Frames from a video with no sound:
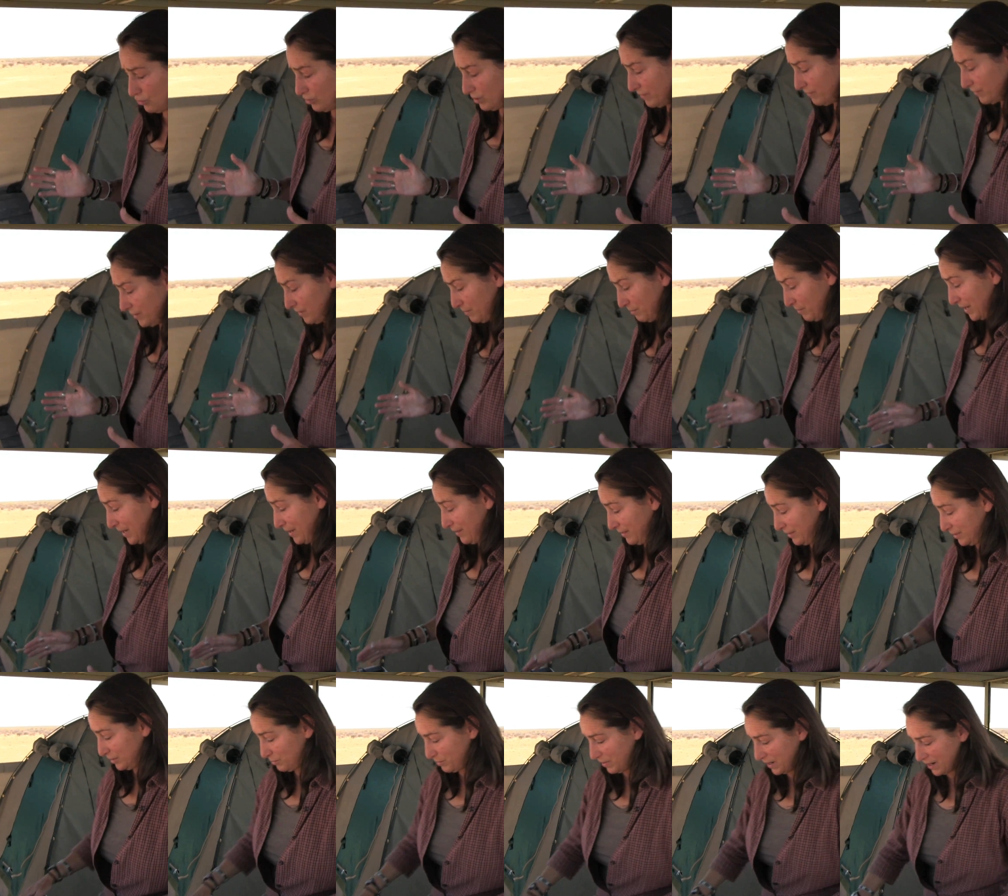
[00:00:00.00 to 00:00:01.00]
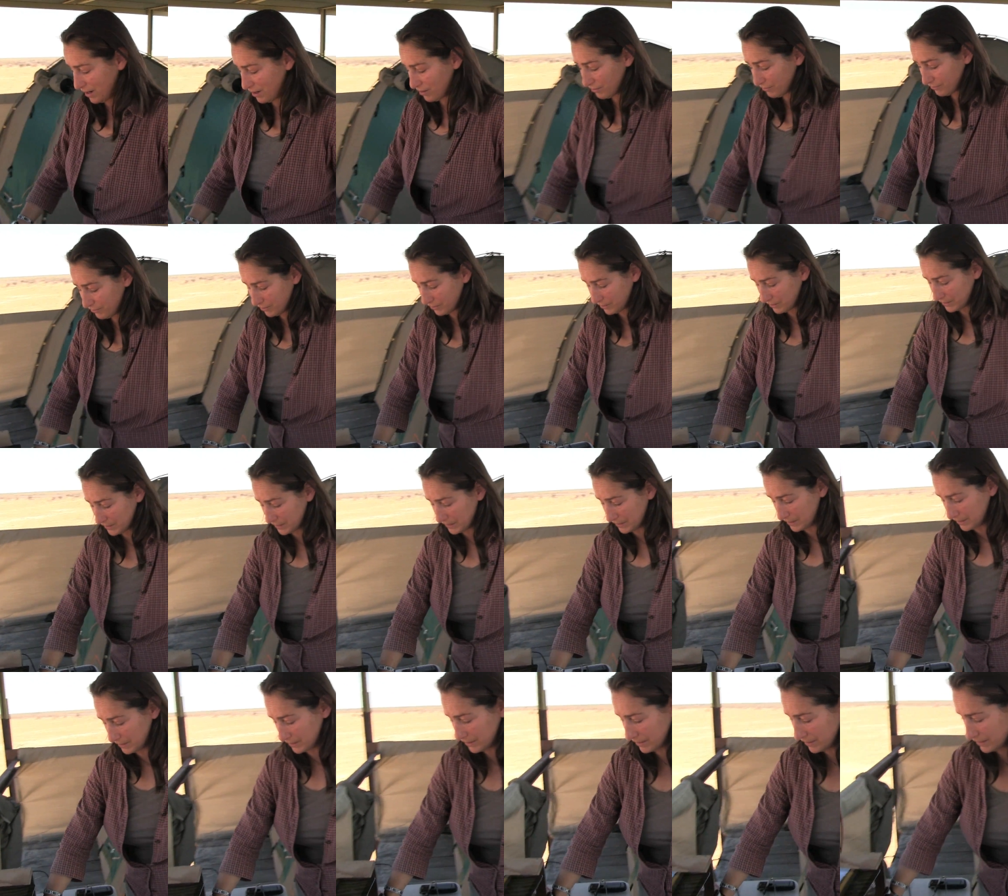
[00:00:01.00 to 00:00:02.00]
driven by this powerful
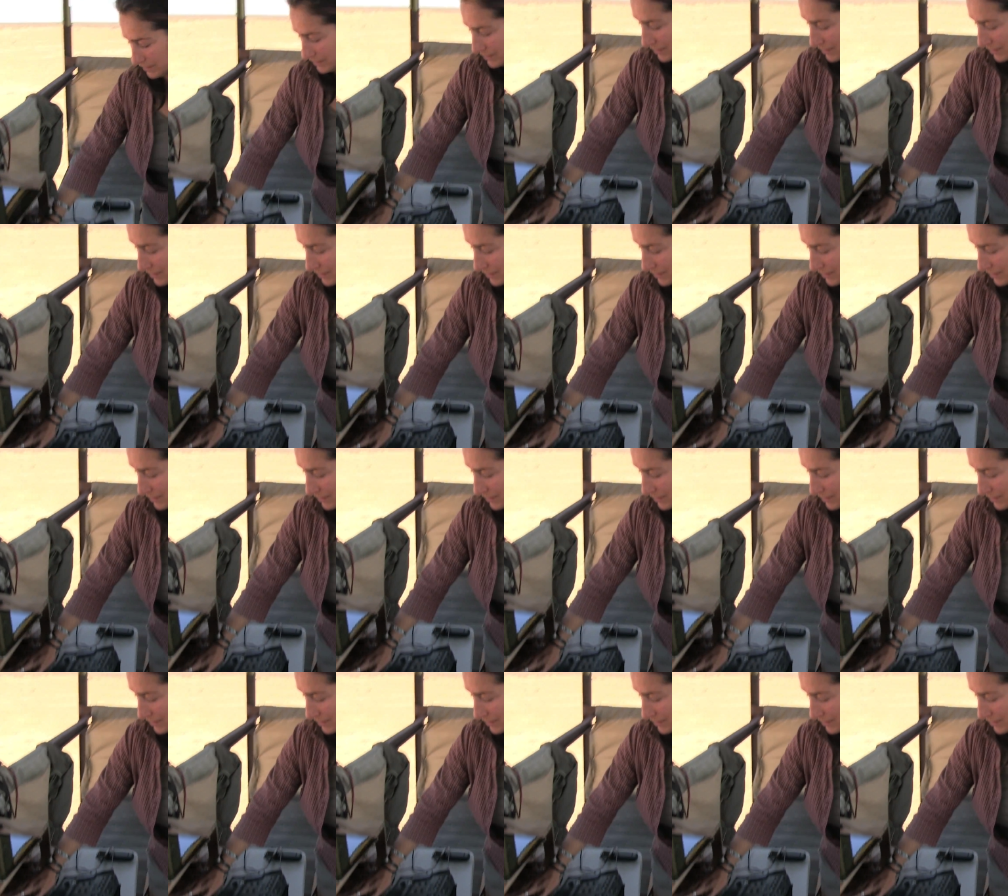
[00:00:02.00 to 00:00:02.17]
uh,